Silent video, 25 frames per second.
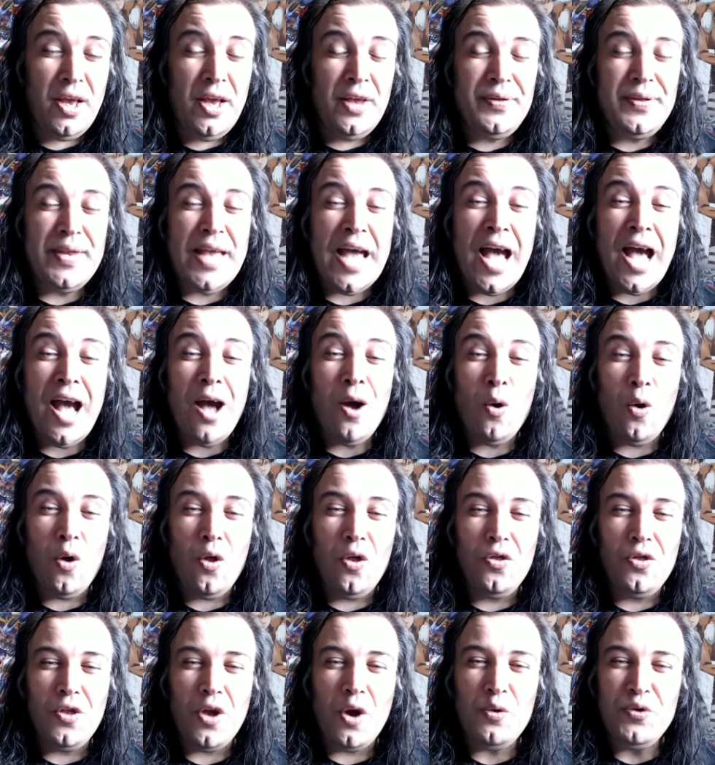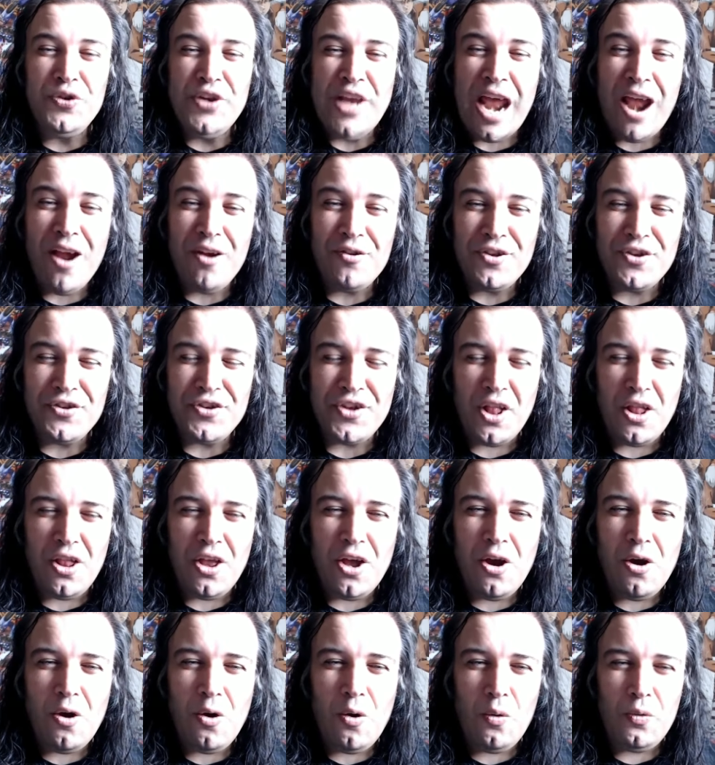Now, those characters
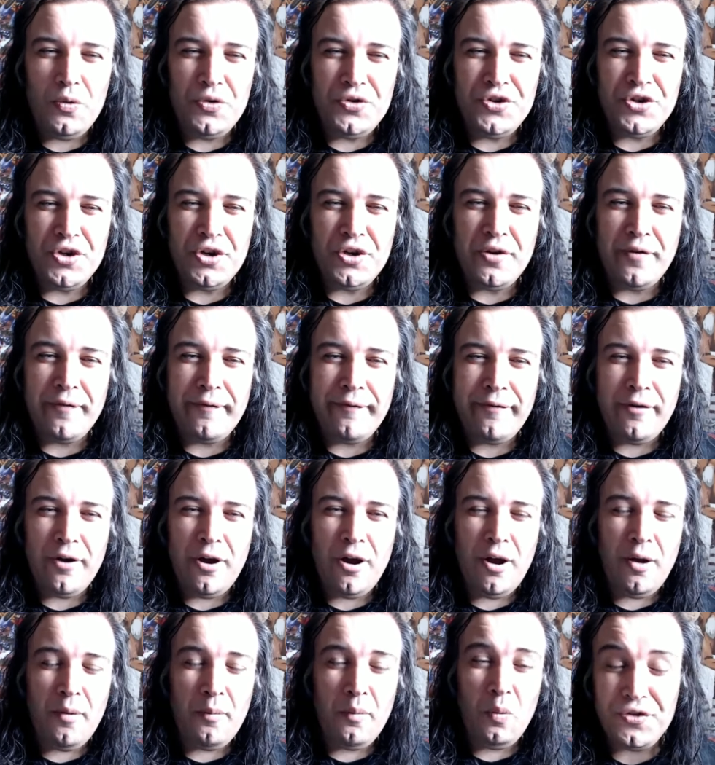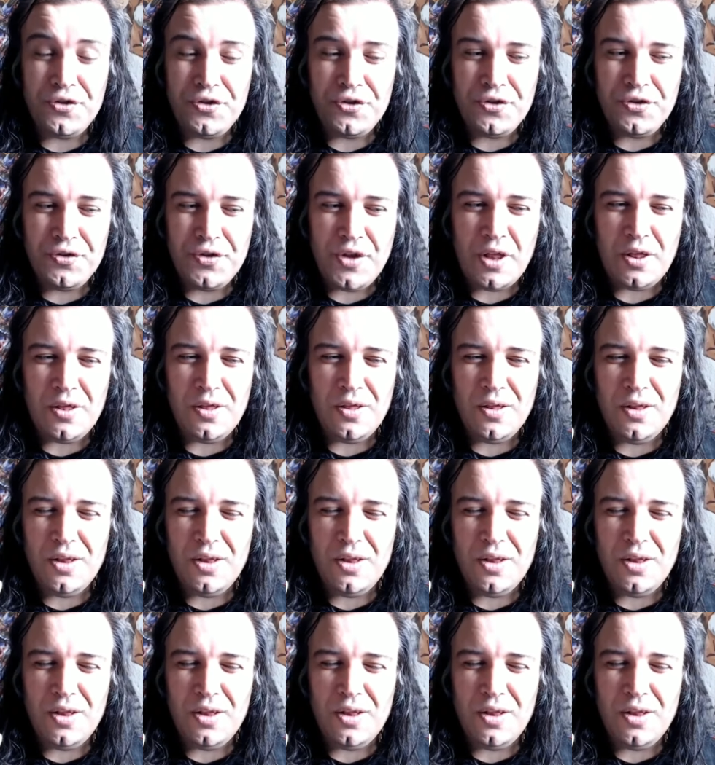alone should confirm that